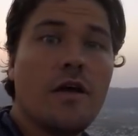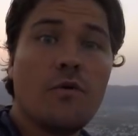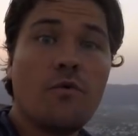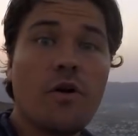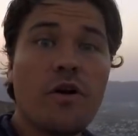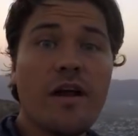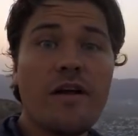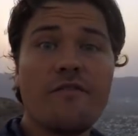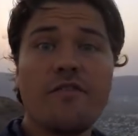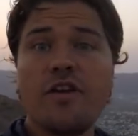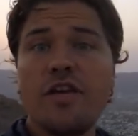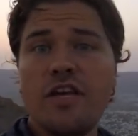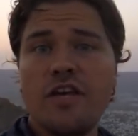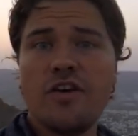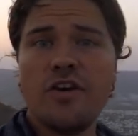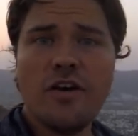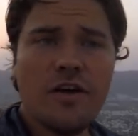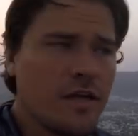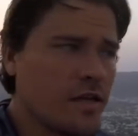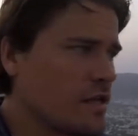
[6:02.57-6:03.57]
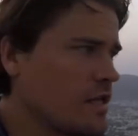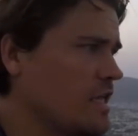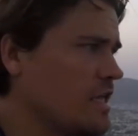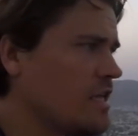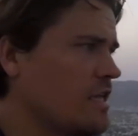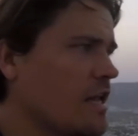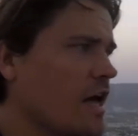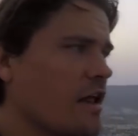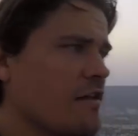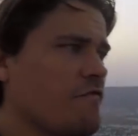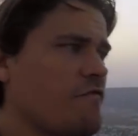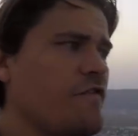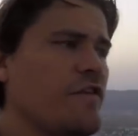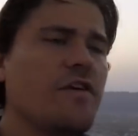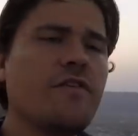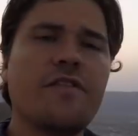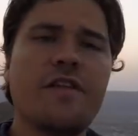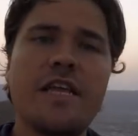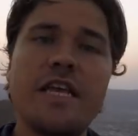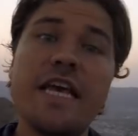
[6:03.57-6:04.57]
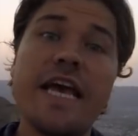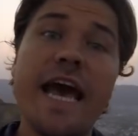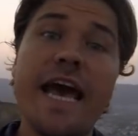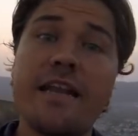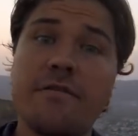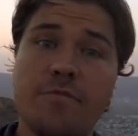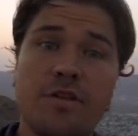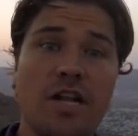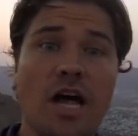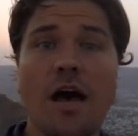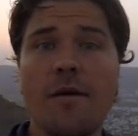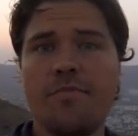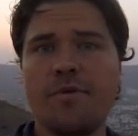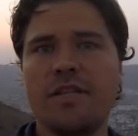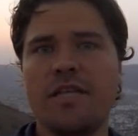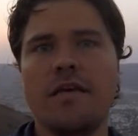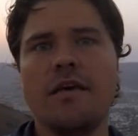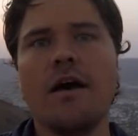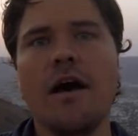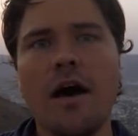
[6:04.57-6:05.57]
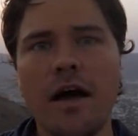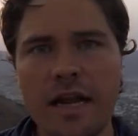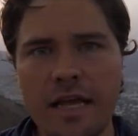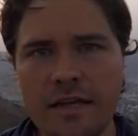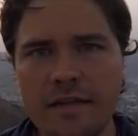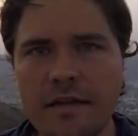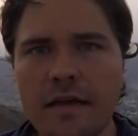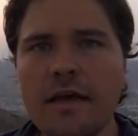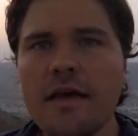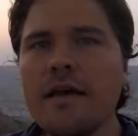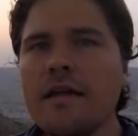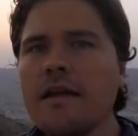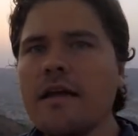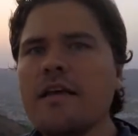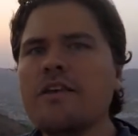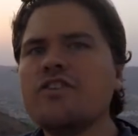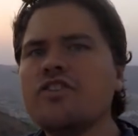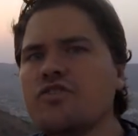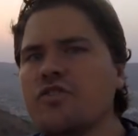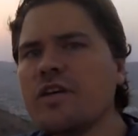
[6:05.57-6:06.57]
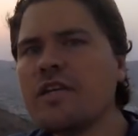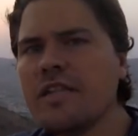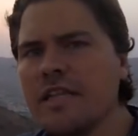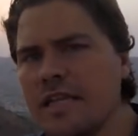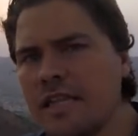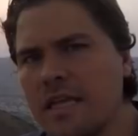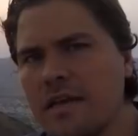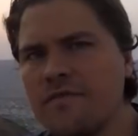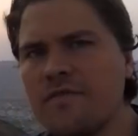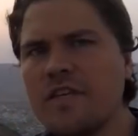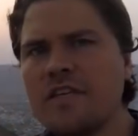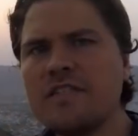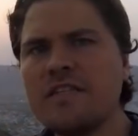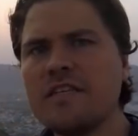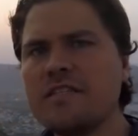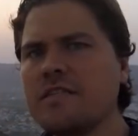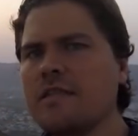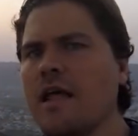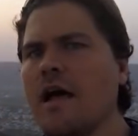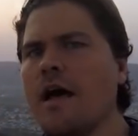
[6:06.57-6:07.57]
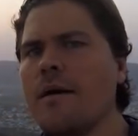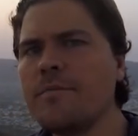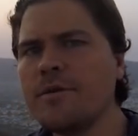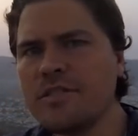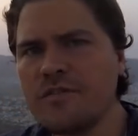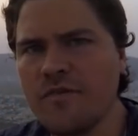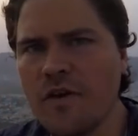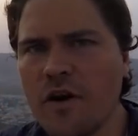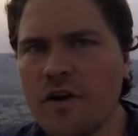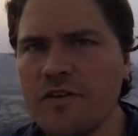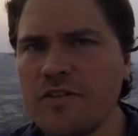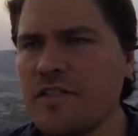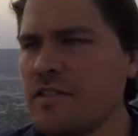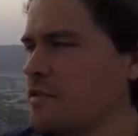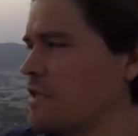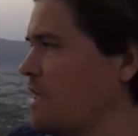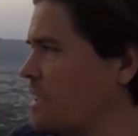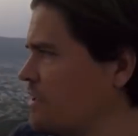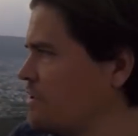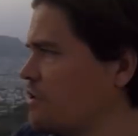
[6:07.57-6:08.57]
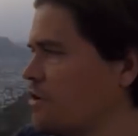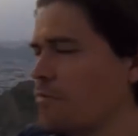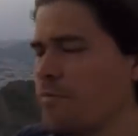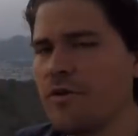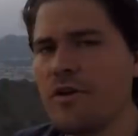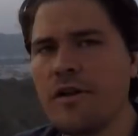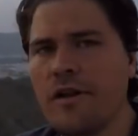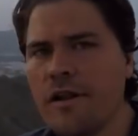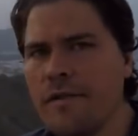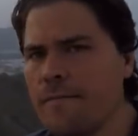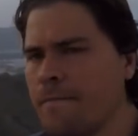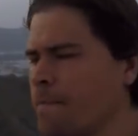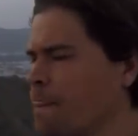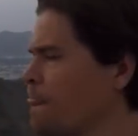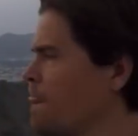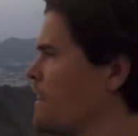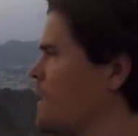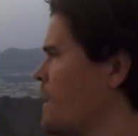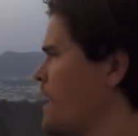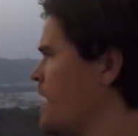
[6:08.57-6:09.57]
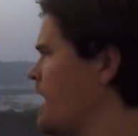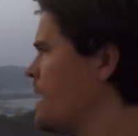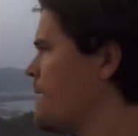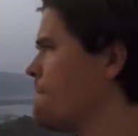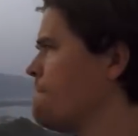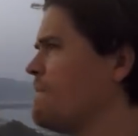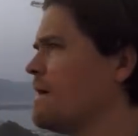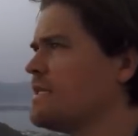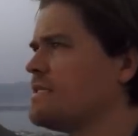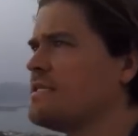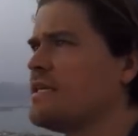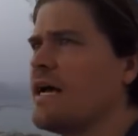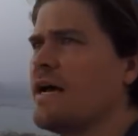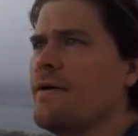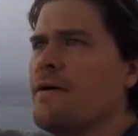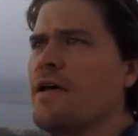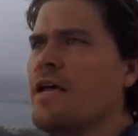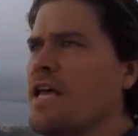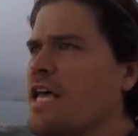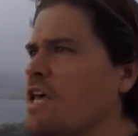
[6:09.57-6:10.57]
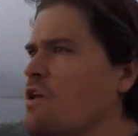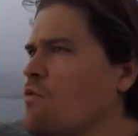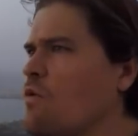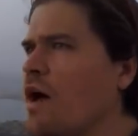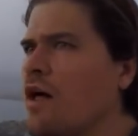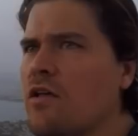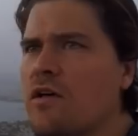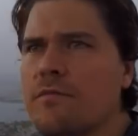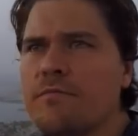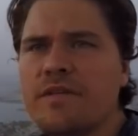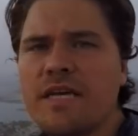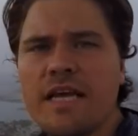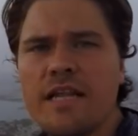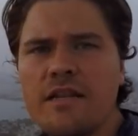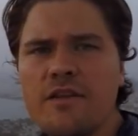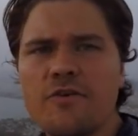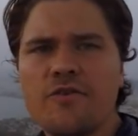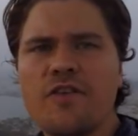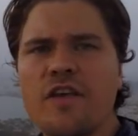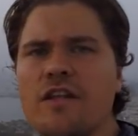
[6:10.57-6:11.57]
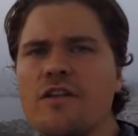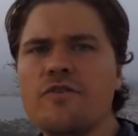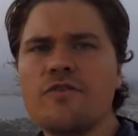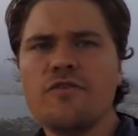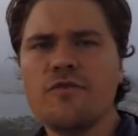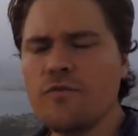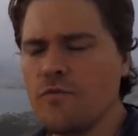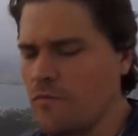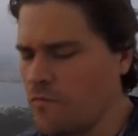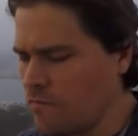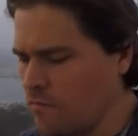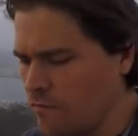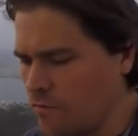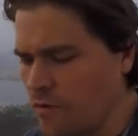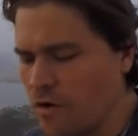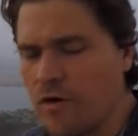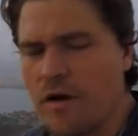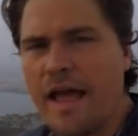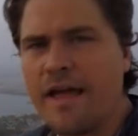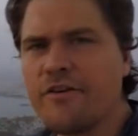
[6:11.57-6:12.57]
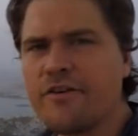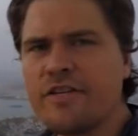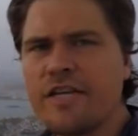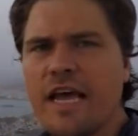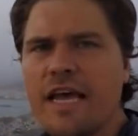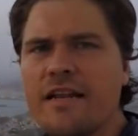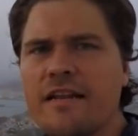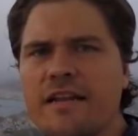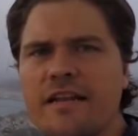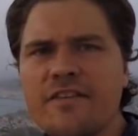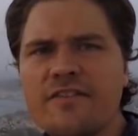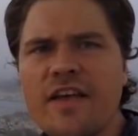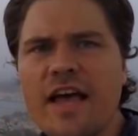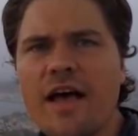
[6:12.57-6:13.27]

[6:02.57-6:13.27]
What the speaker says: wherever he could. He did not feel that he had a monopoly on it. And he strictly lived his Islam as far as he interpreted it. But he welcomed Hindus. Hindus were entertained at his